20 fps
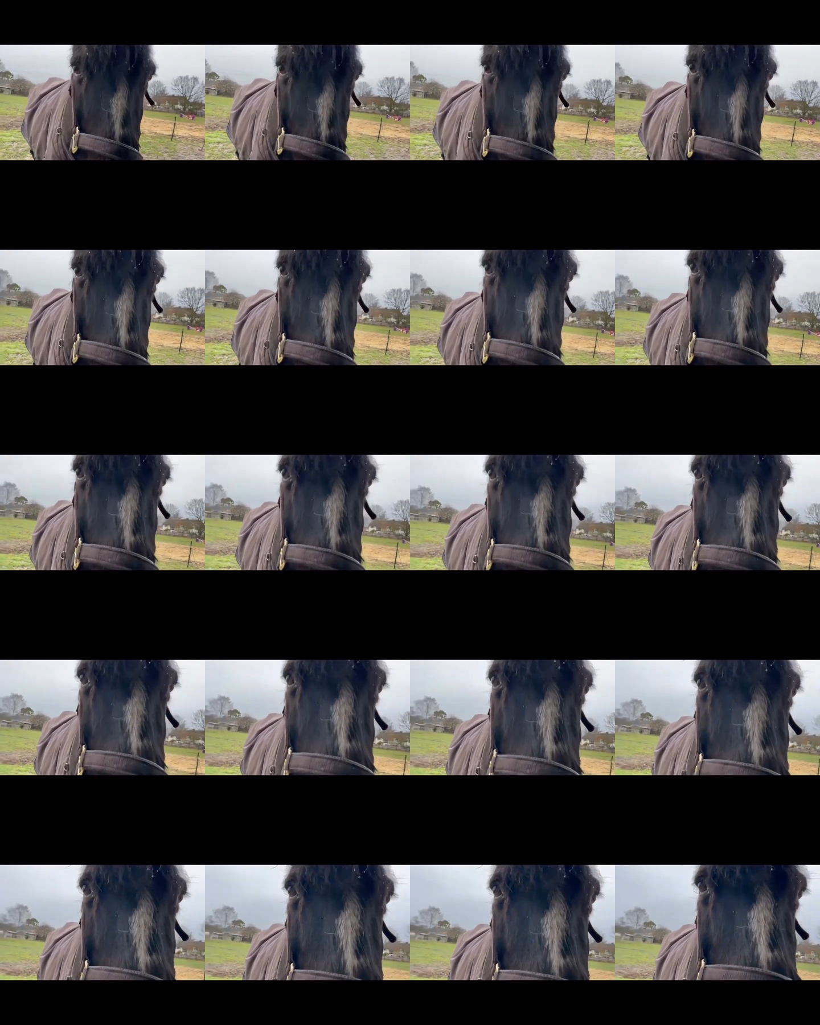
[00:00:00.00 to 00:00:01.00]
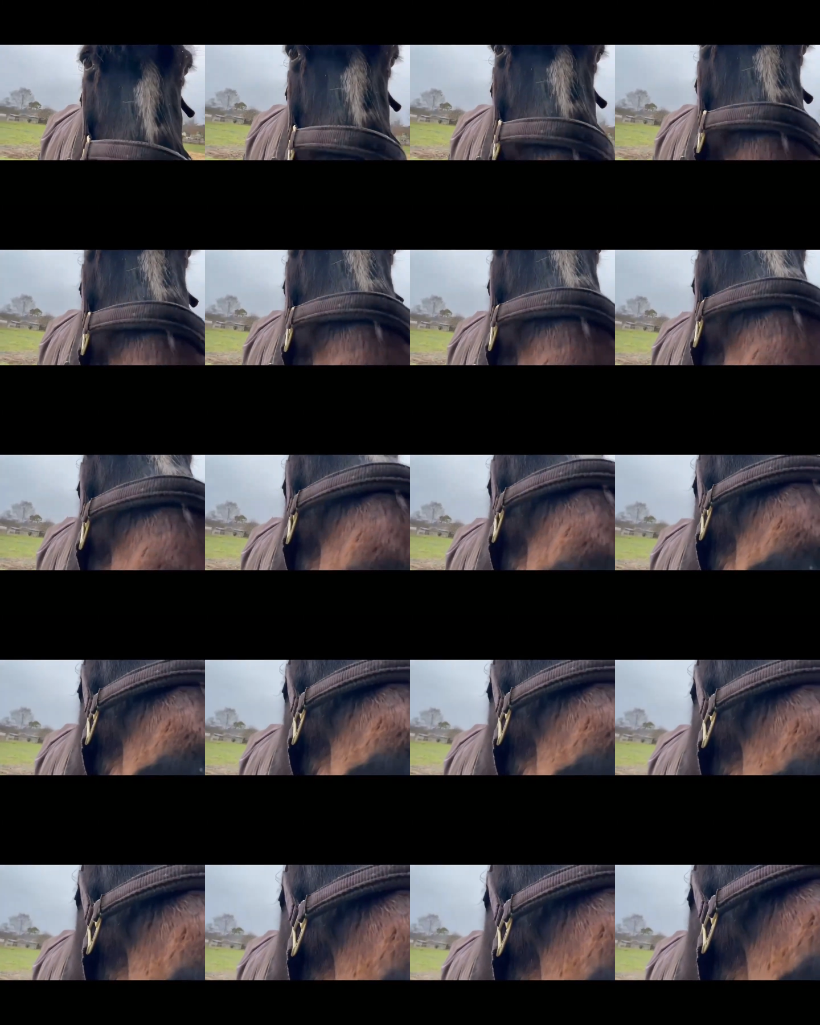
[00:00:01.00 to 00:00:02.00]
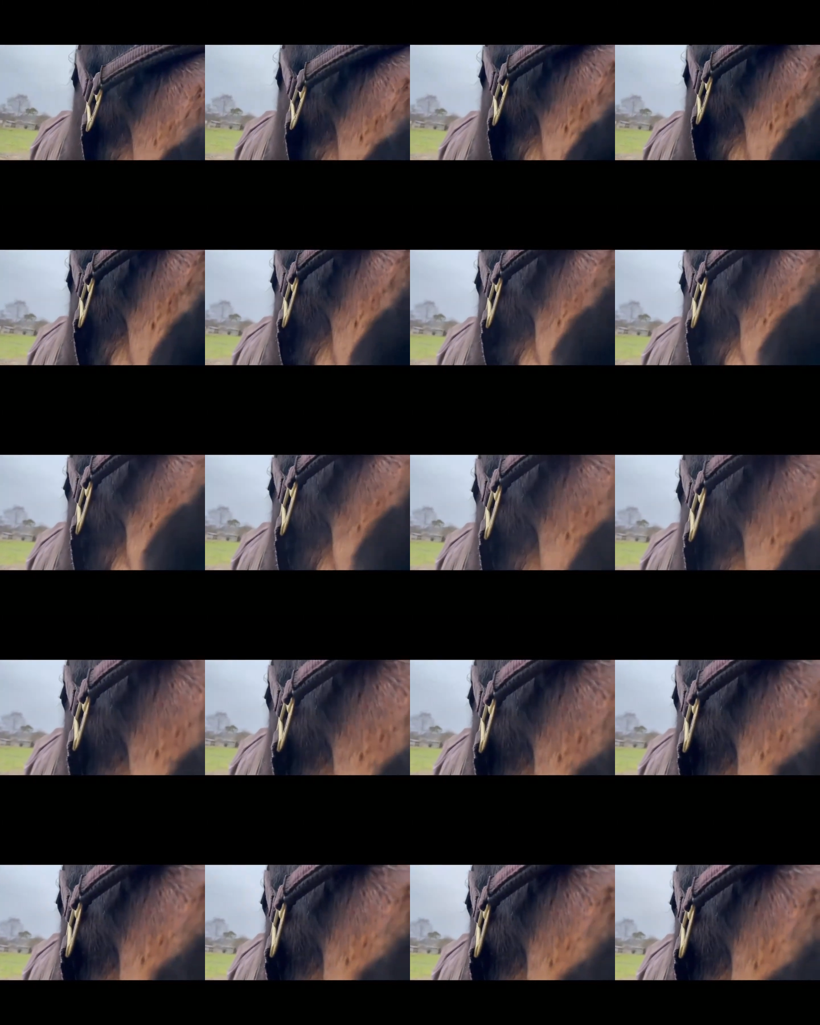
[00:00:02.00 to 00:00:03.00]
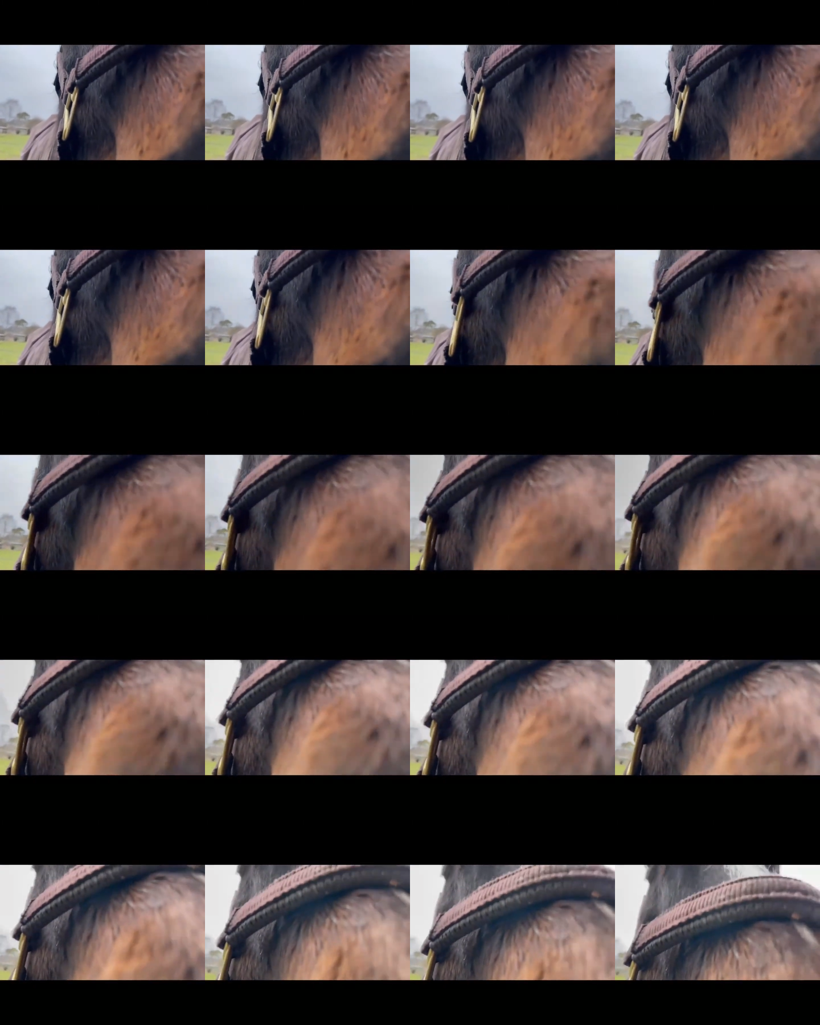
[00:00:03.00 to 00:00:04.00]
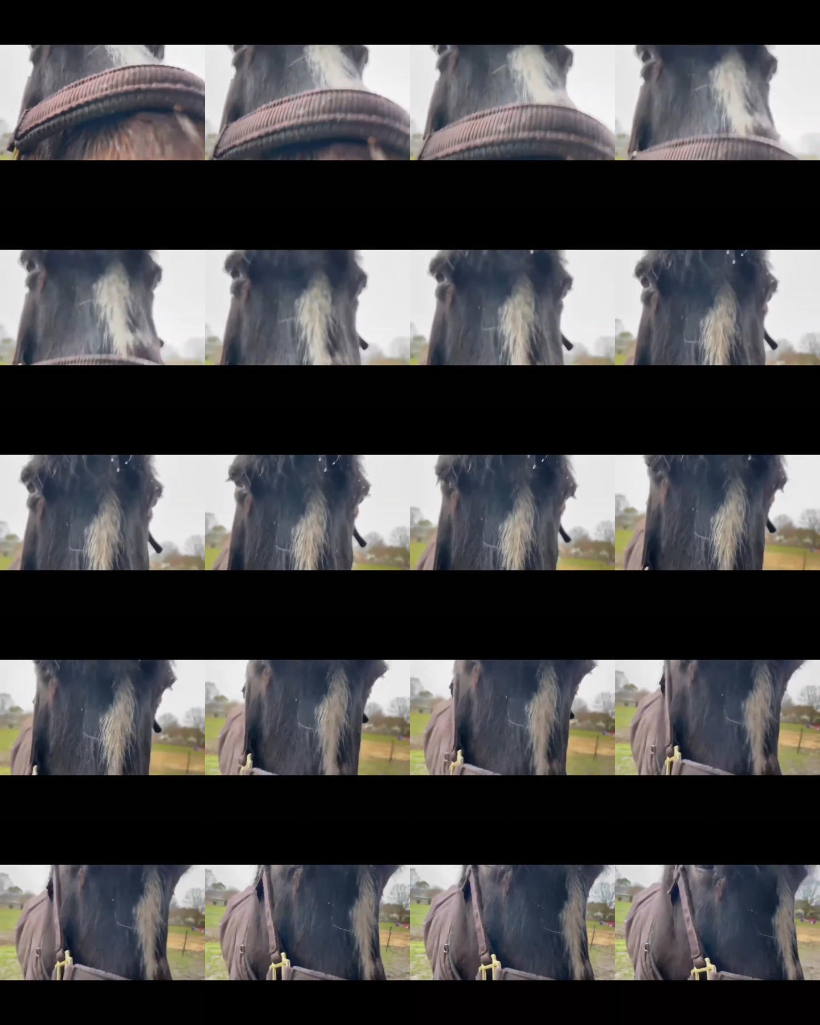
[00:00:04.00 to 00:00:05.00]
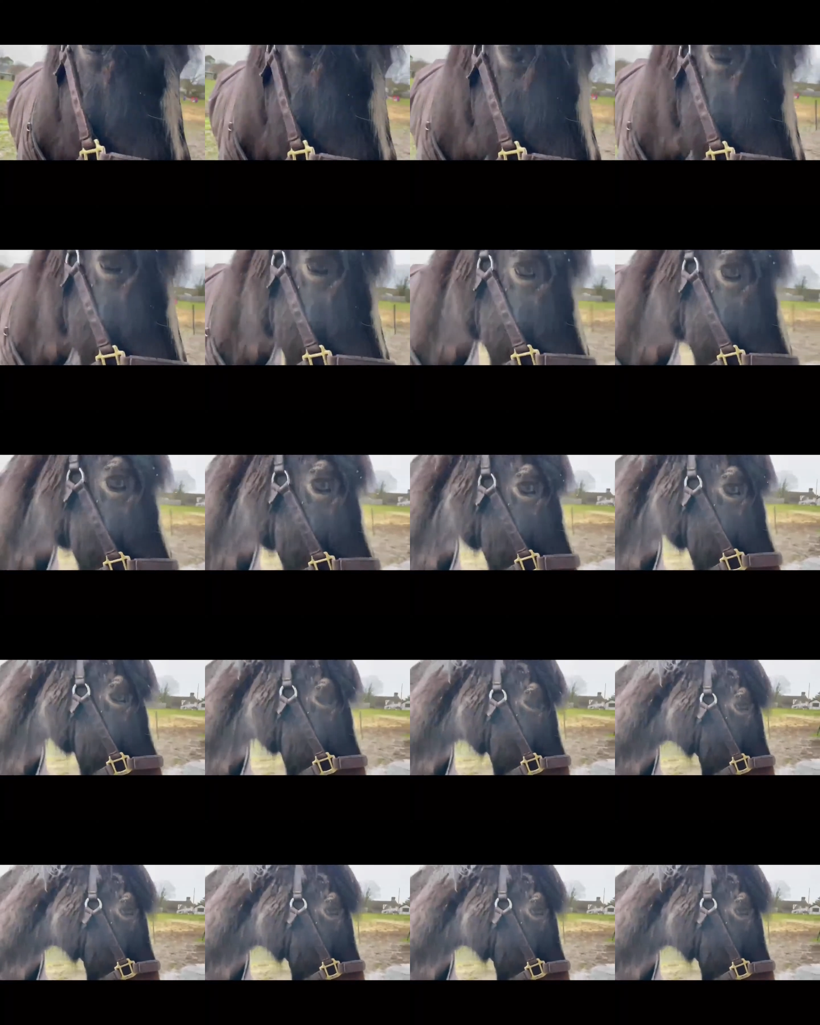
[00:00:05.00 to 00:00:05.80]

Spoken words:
(no speaker visible)